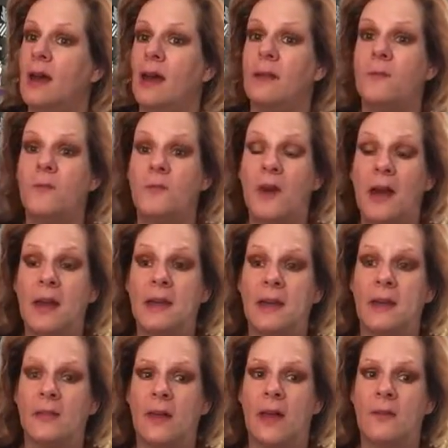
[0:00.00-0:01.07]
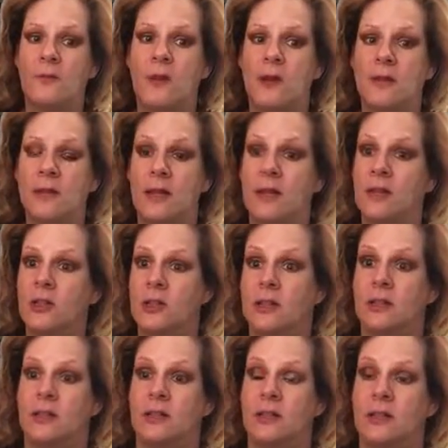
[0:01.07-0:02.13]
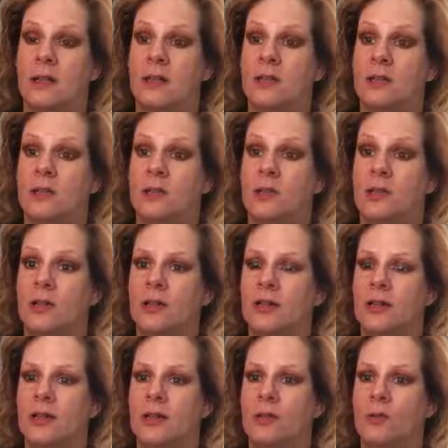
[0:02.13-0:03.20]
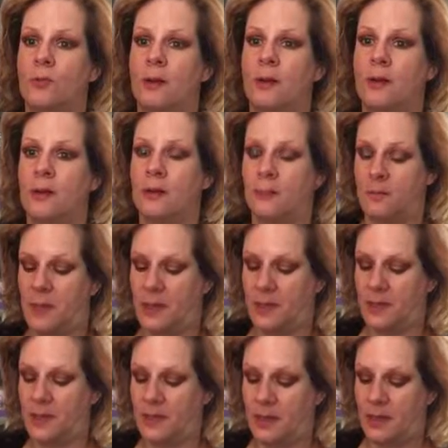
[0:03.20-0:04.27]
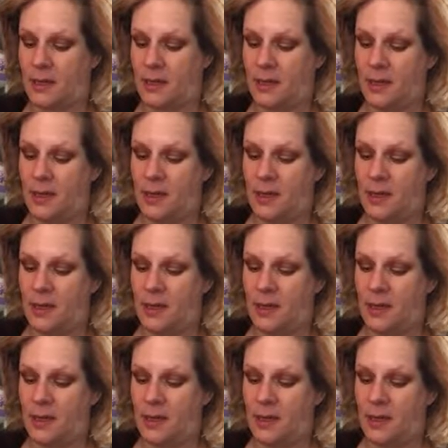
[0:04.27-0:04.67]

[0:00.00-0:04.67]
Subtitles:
I'm finding that foundation is just like really amazing